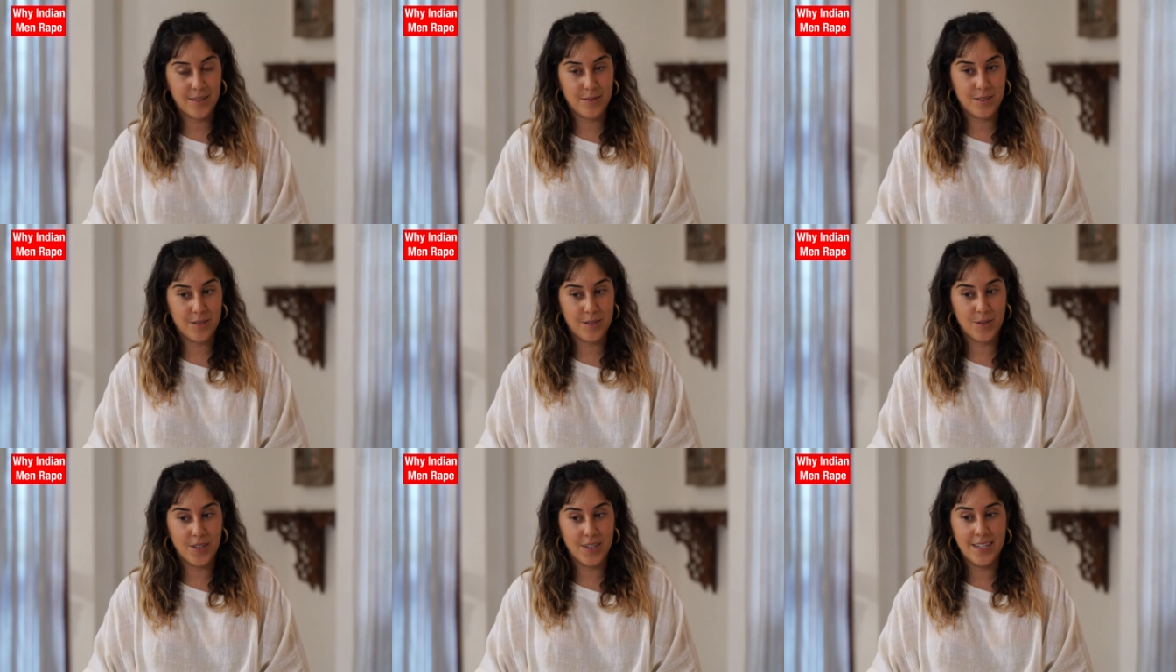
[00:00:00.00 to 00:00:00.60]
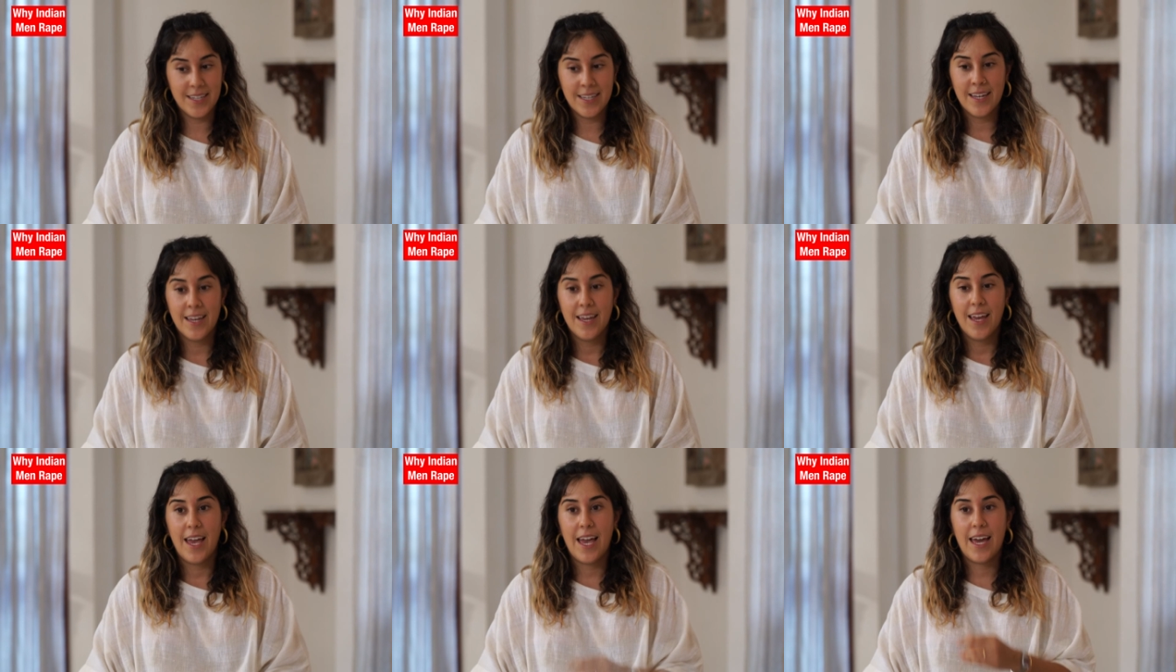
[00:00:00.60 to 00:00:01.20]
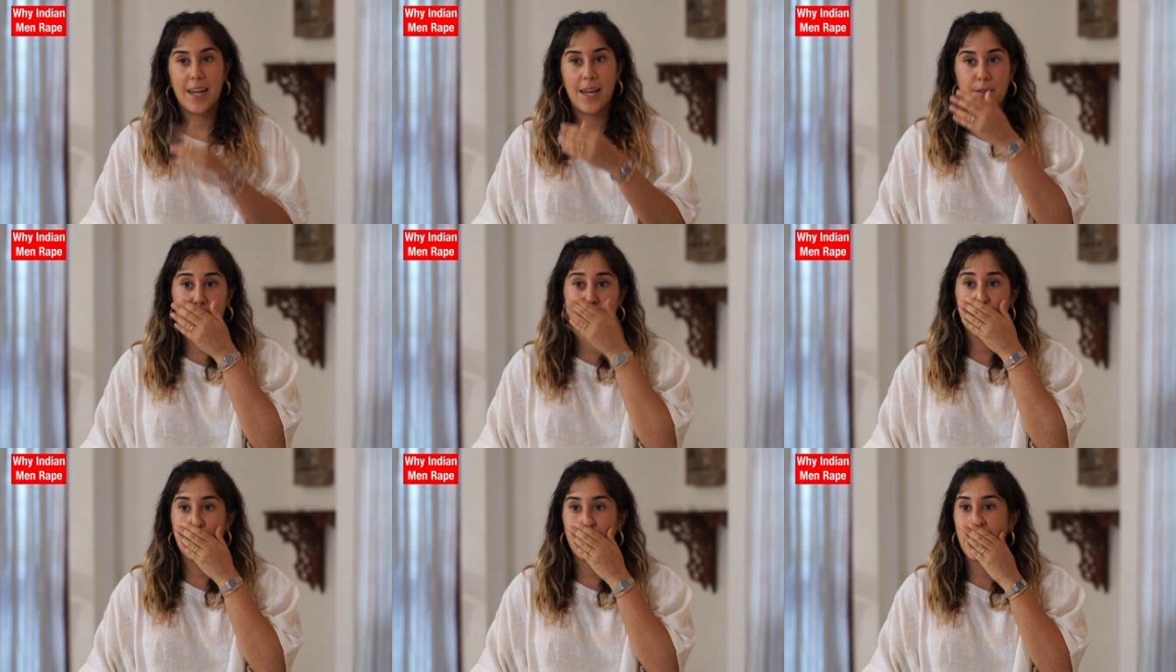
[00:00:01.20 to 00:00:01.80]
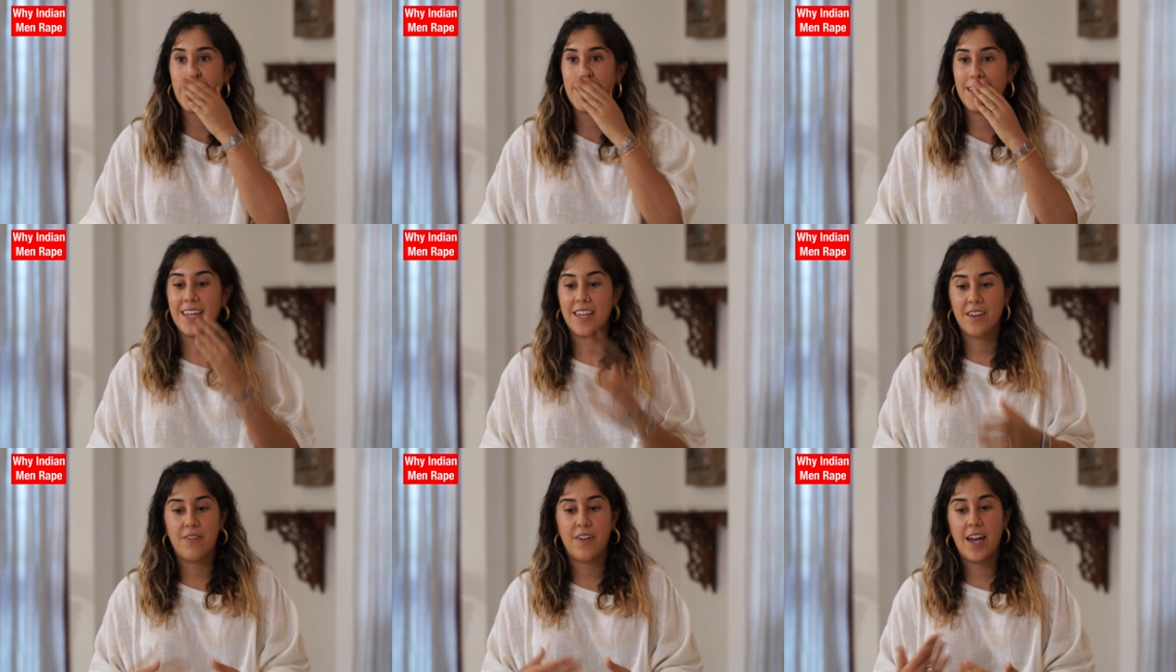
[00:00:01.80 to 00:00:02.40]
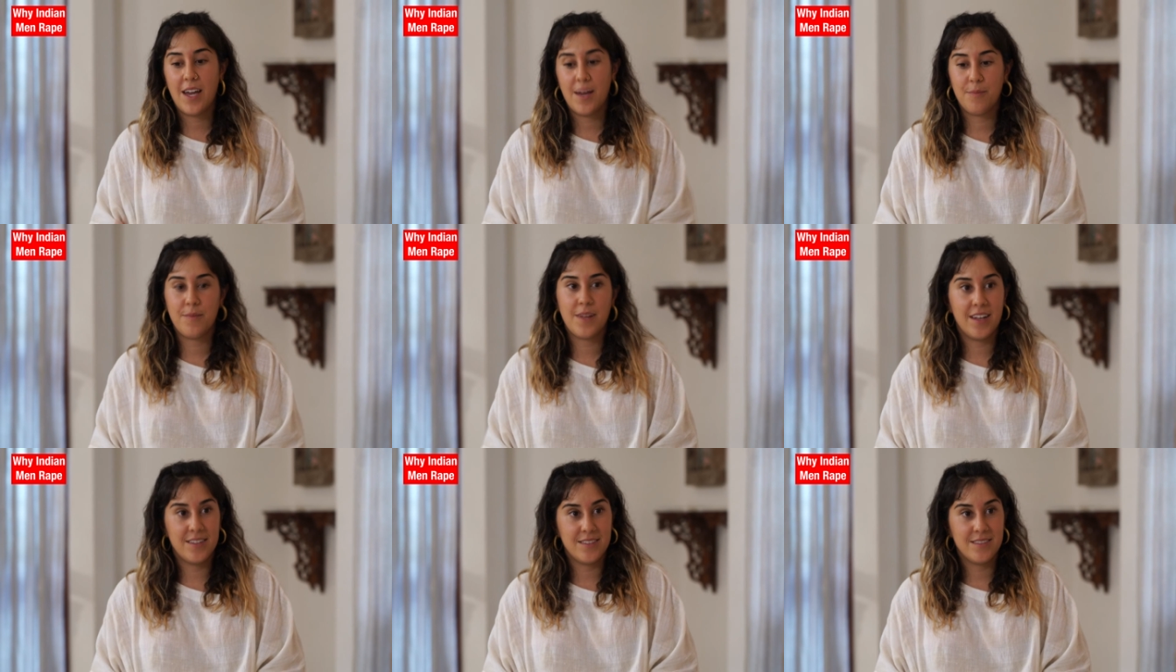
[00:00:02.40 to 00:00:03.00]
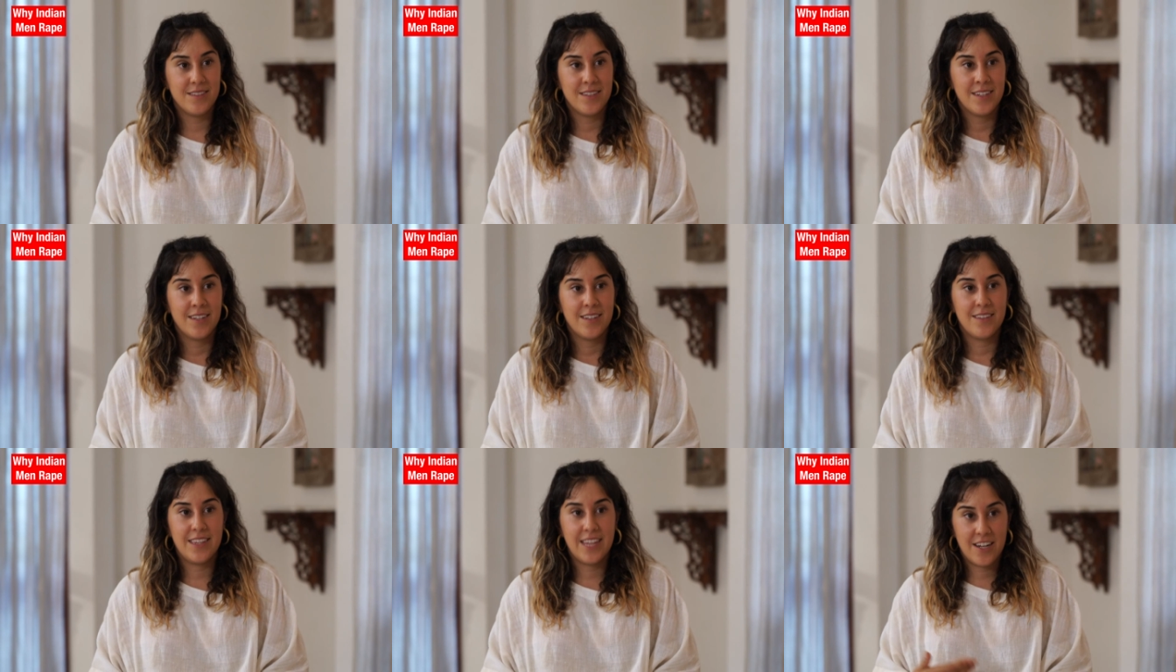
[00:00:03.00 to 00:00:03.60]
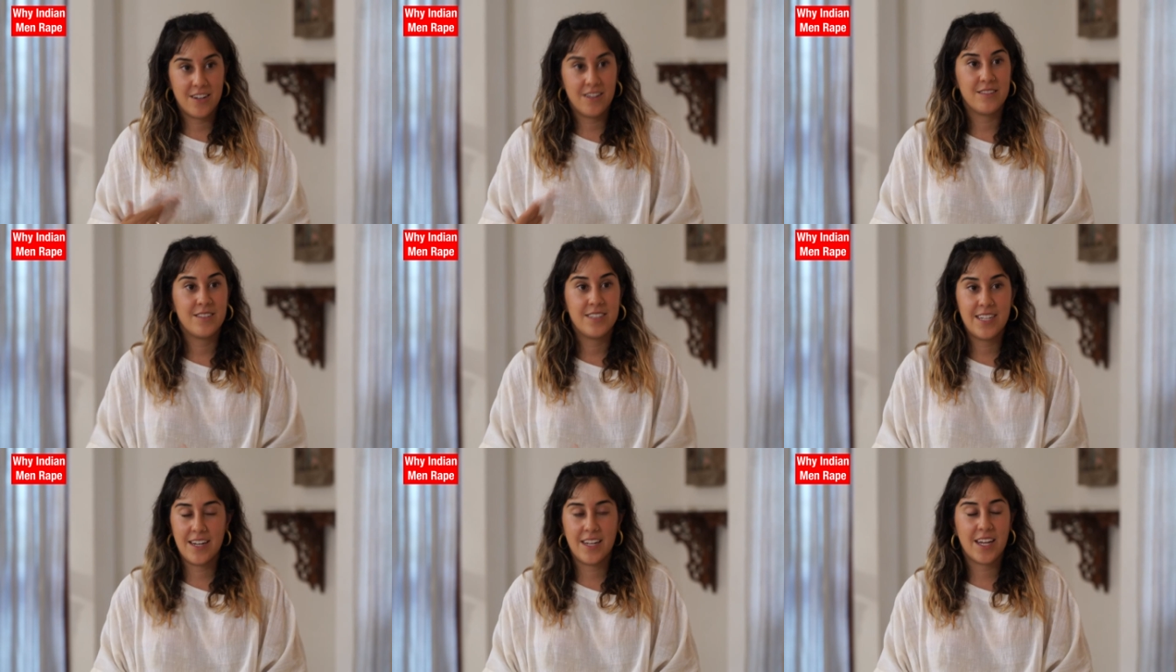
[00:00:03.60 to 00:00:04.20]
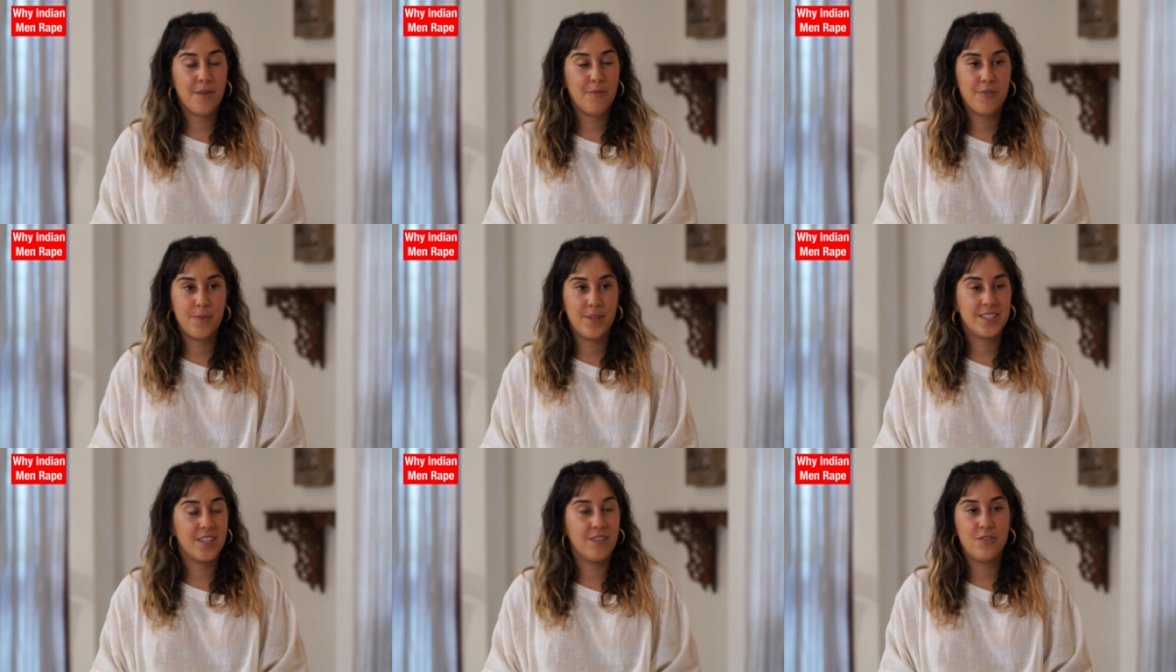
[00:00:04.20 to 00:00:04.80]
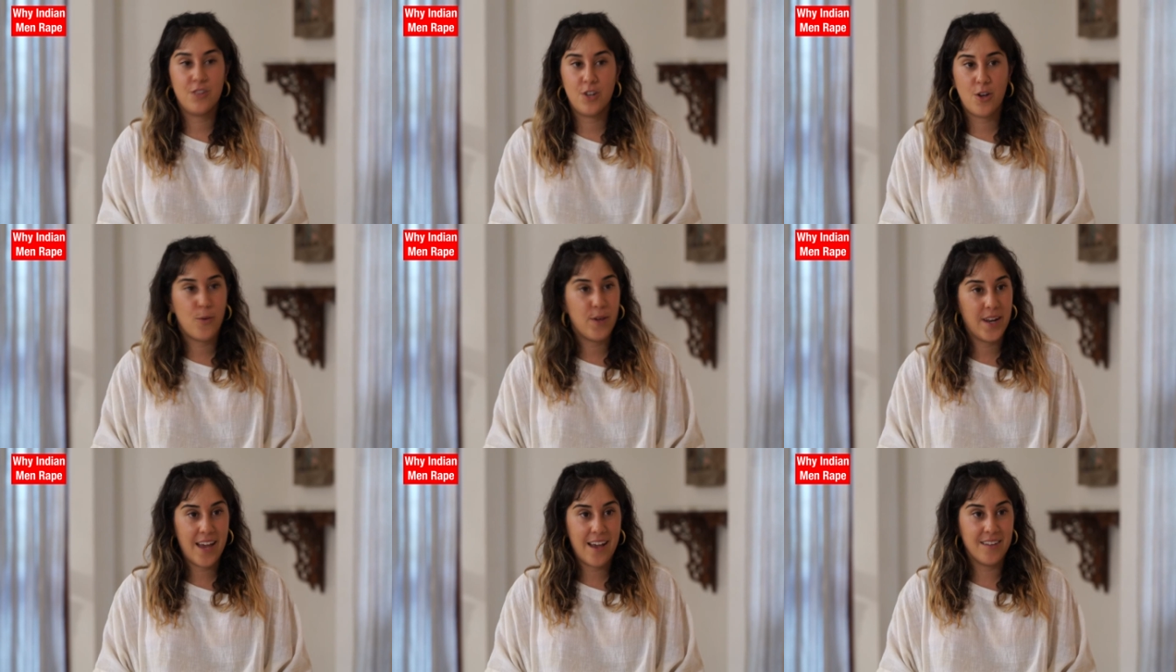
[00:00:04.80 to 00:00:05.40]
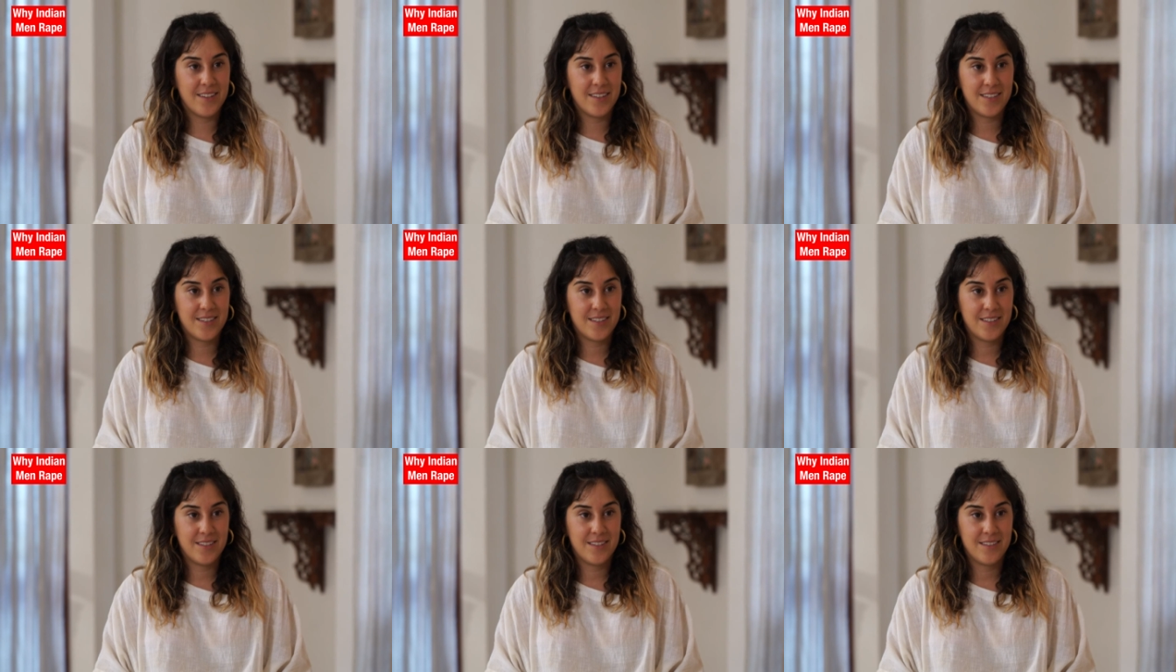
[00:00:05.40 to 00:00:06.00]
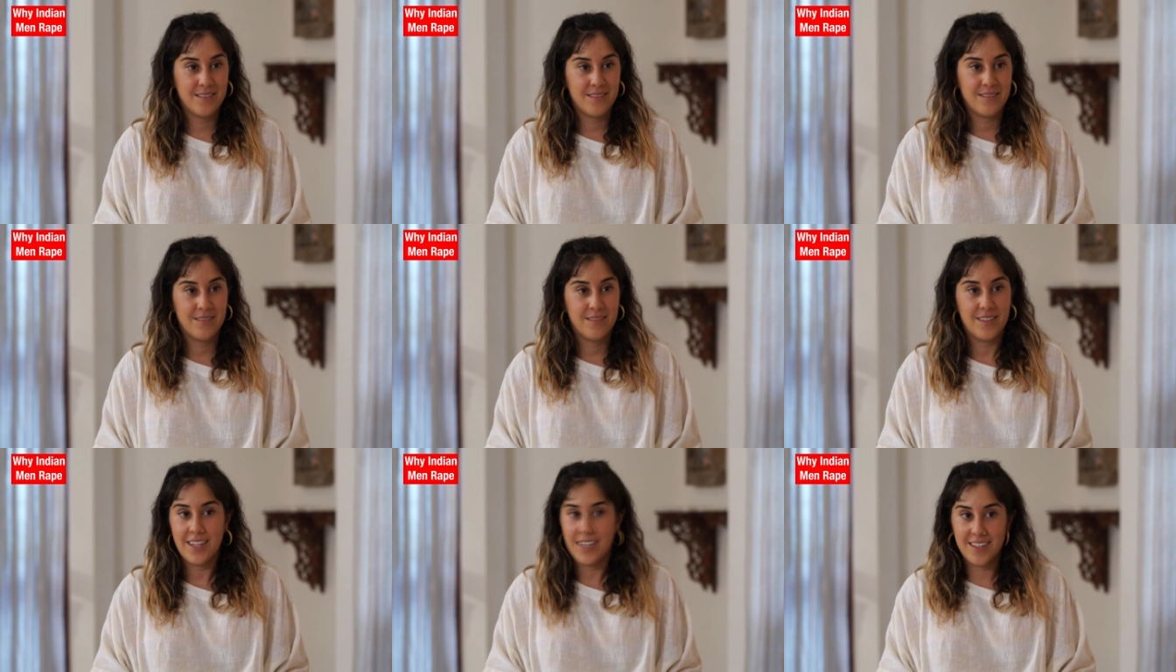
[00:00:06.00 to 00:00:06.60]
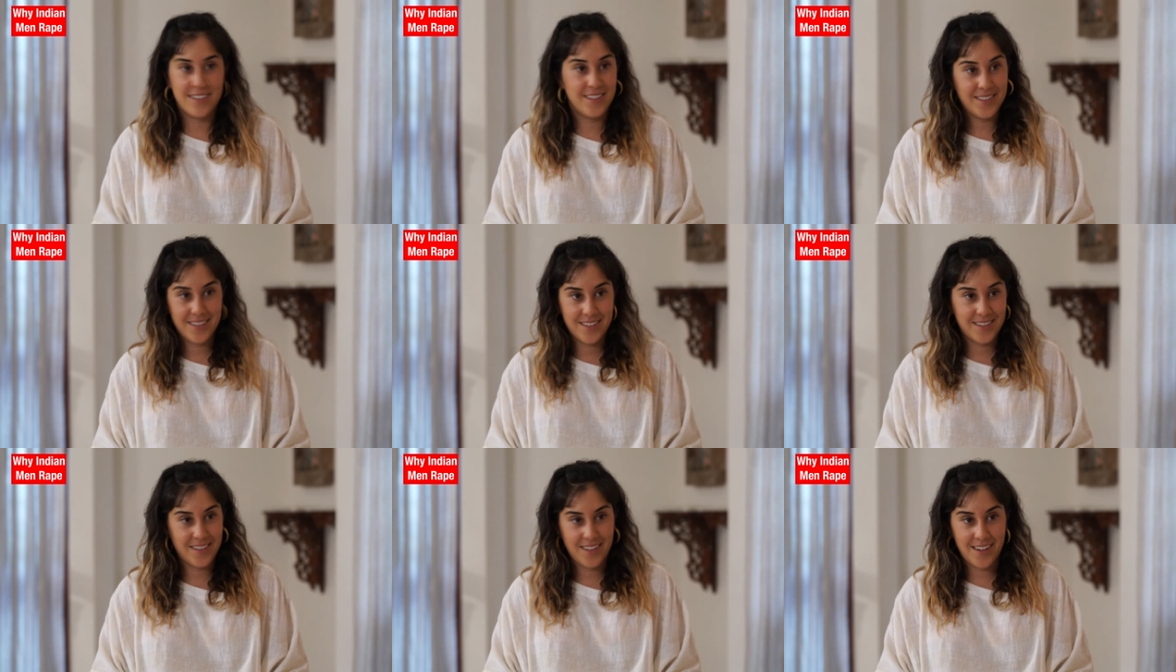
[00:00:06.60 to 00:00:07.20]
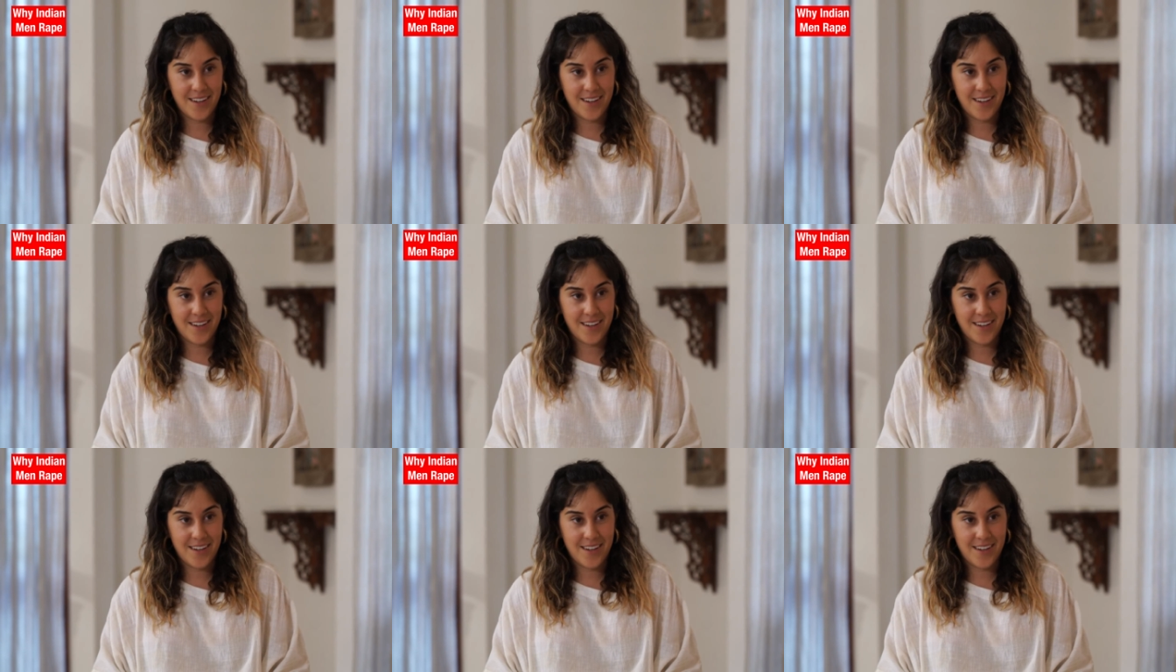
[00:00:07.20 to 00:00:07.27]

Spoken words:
that I was told. And I really felt like if I'm not there standing up for myself, no one else is.